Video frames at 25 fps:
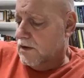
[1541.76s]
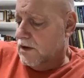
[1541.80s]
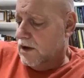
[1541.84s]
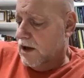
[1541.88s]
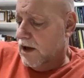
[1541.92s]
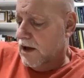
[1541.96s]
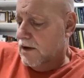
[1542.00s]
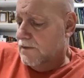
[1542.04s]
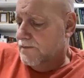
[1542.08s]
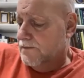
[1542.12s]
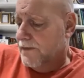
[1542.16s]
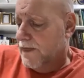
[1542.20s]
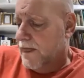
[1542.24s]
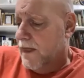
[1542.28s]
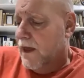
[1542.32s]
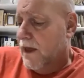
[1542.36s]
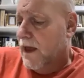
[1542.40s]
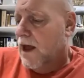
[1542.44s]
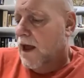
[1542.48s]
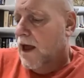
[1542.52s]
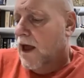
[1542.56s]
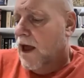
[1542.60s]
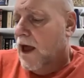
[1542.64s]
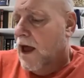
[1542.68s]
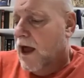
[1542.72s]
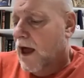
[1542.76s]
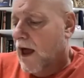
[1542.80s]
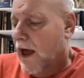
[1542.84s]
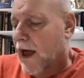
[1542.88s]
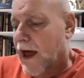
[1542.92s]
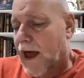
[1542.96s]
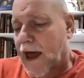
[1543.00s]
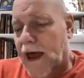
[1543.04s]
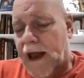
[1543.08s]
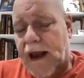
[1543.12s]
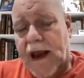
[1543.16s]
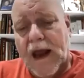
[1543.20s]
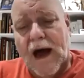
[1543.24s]
Okay.
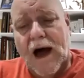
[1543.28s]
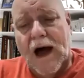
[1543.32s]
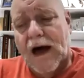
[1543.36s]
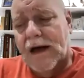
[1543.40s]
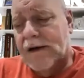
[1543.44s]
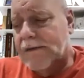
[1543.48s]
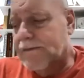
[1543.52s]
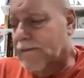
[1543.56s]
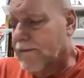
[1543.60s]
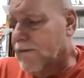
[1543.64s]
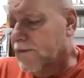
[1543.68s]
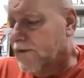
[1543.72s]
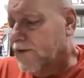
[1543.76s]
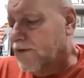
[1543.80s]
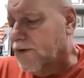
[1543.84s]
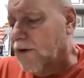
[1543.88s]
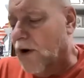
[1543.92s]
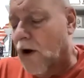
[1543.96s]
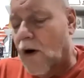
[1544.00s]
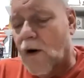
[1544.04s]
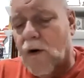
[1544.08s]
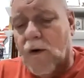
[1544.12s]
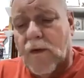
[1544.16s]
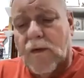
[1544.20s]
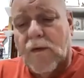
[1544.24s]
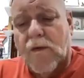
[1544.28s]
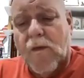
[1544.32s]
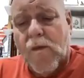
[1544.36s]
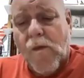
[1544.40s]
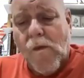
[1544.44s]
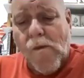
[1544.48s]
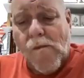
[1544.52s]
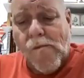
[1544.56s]
And so